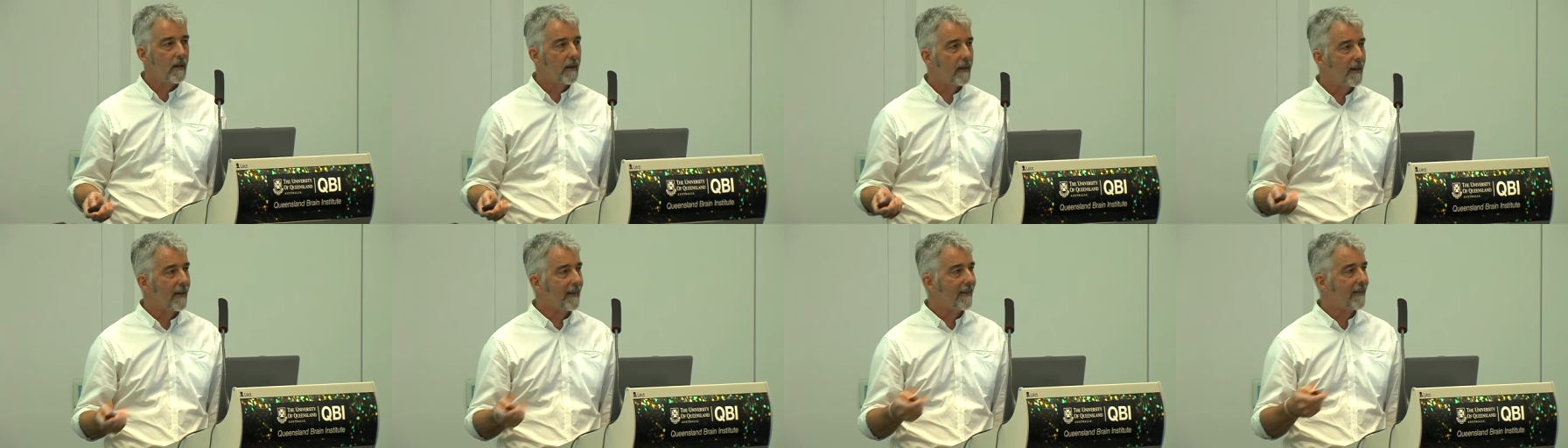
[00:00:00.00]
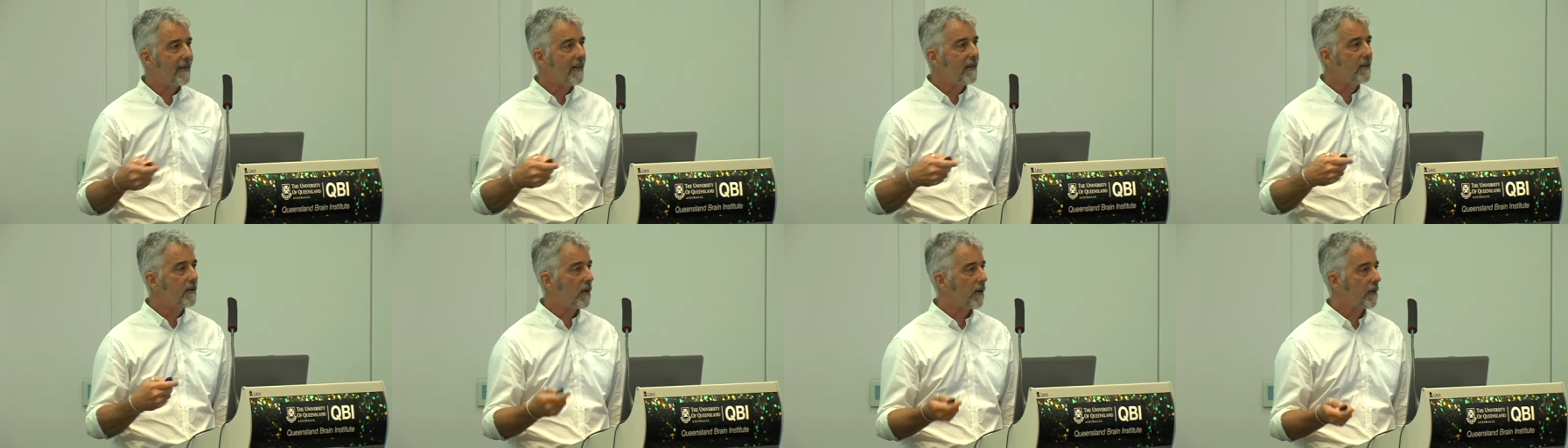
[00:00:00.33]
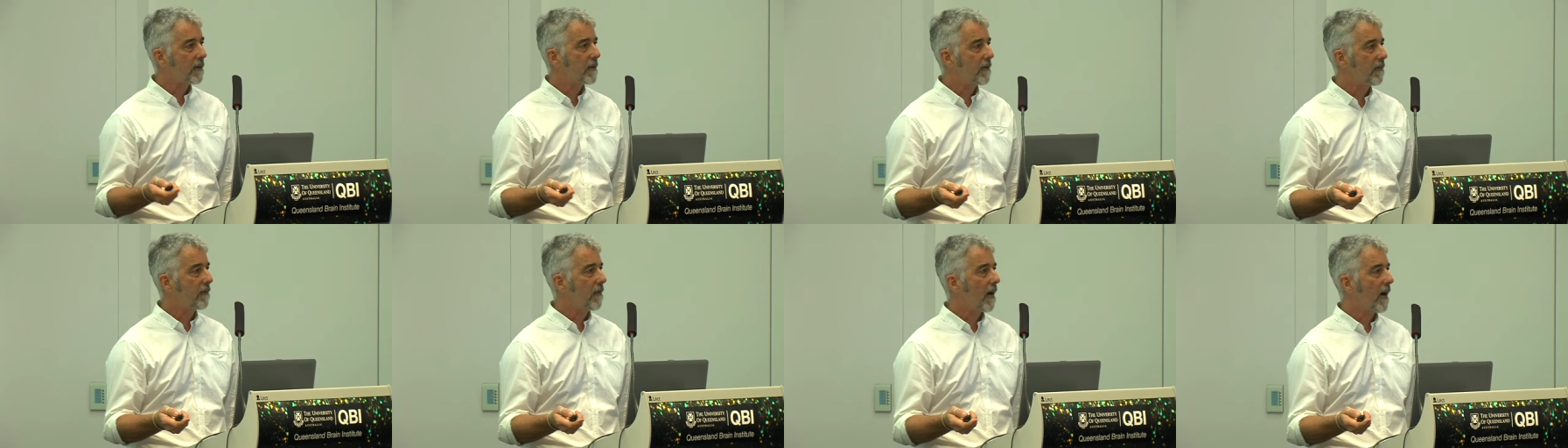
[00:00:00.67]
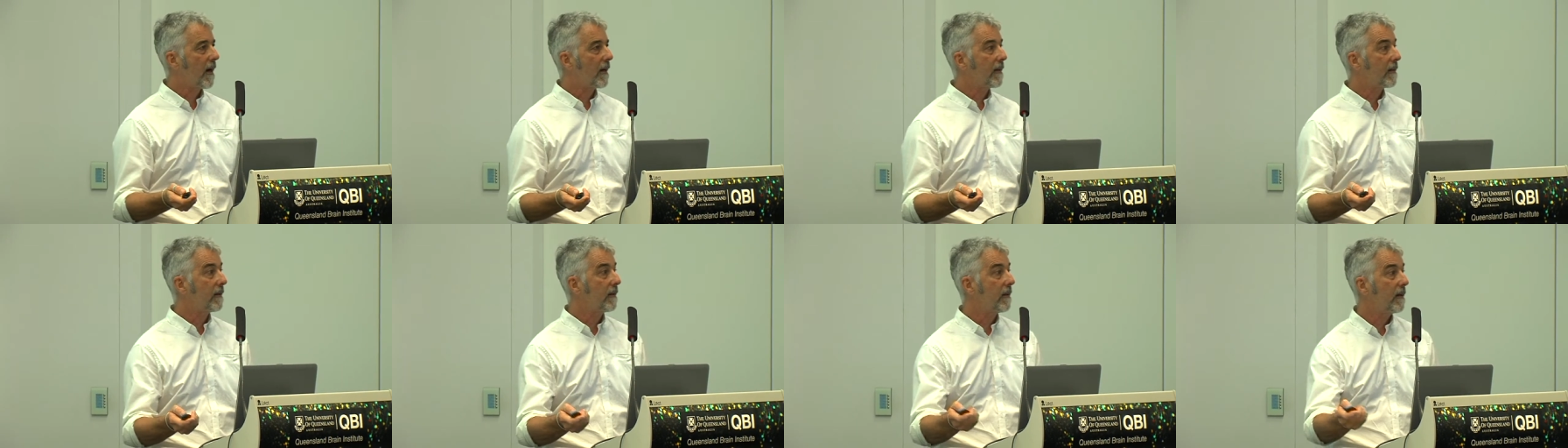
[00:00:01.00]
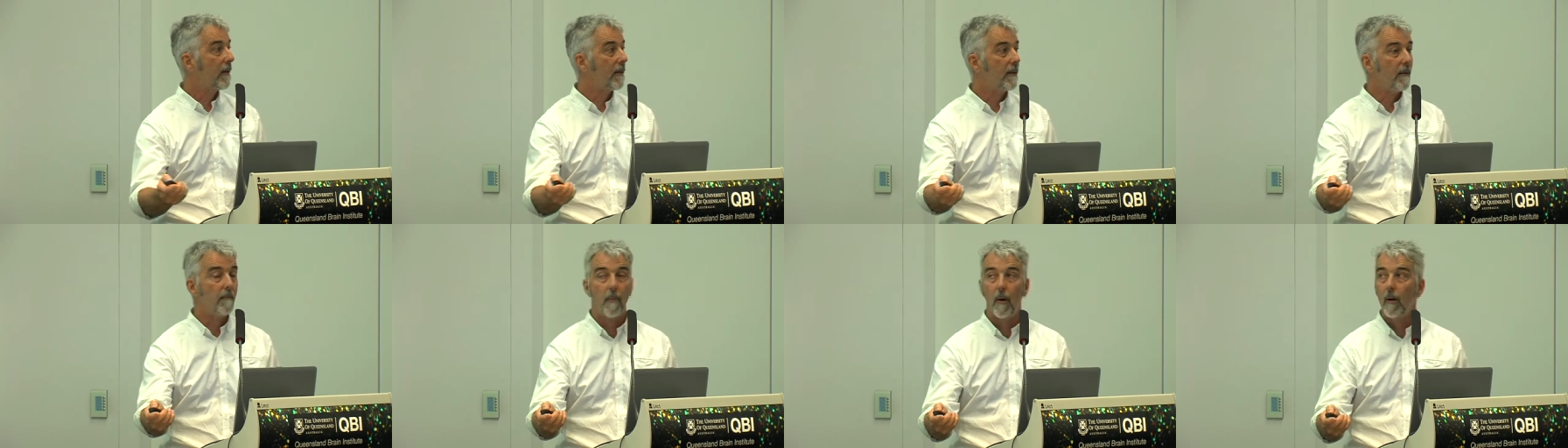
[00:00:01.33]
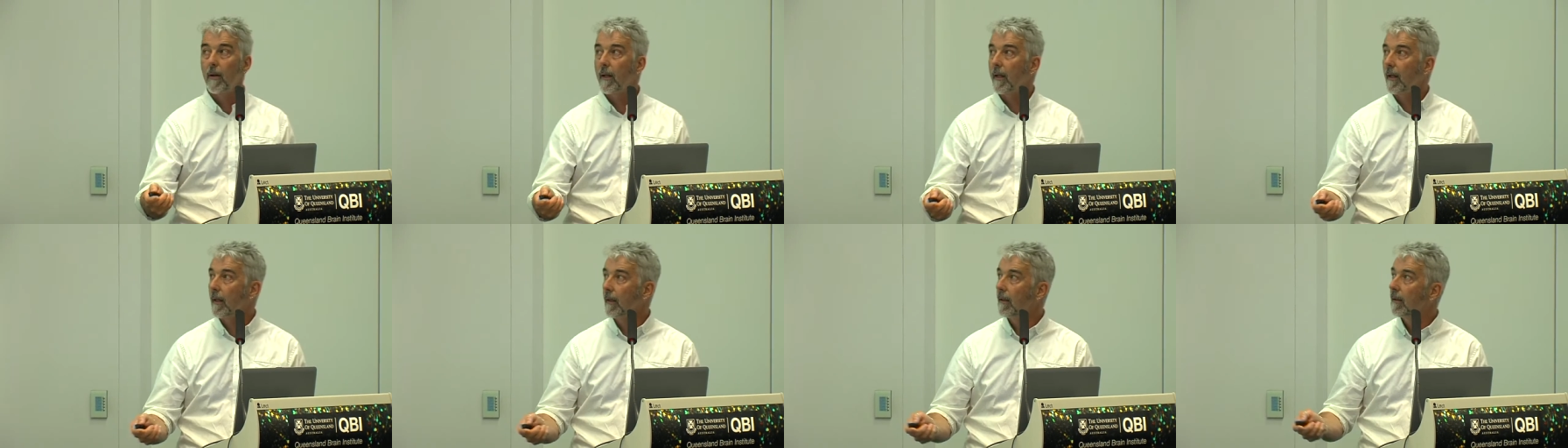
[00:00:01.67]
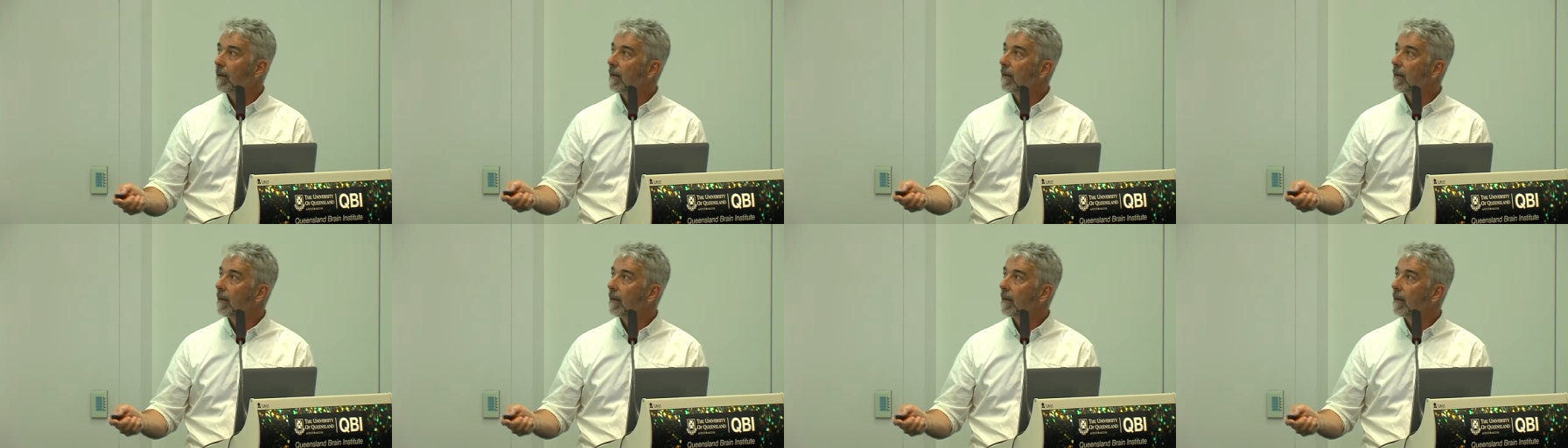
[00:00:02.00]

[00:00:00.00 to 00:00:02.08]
get detoxified in the body.